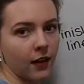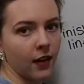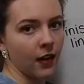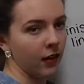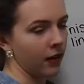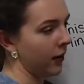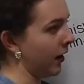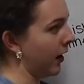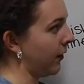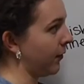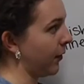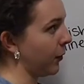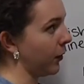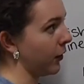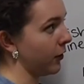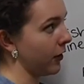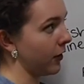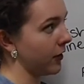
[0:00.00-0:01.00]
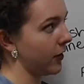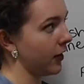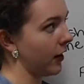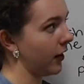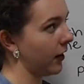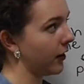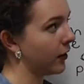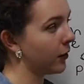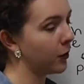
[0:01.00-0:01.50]
And if it were just
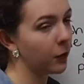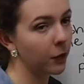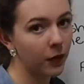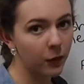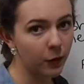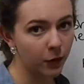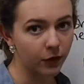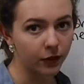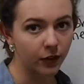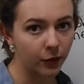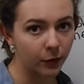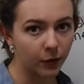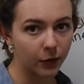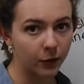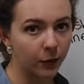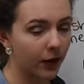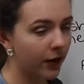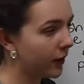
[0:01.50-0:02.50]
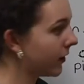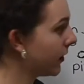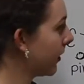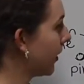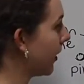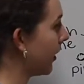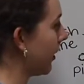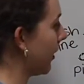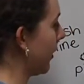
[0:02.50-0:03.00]
a windward leeward
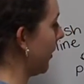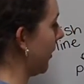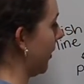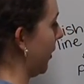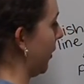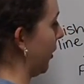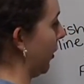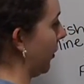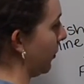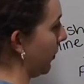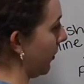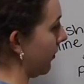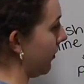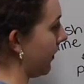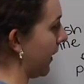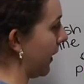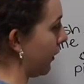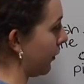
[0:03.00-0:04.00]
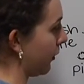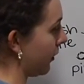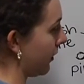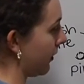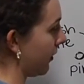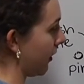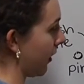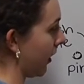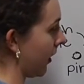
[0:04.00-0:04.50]
race, you would finish
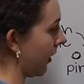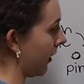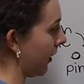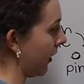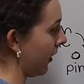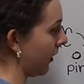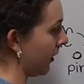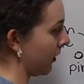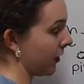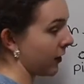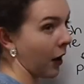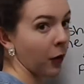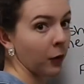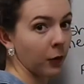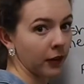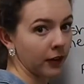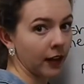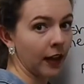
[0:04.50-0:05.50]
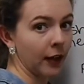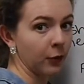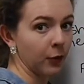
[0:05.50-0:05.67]
on this downwind leg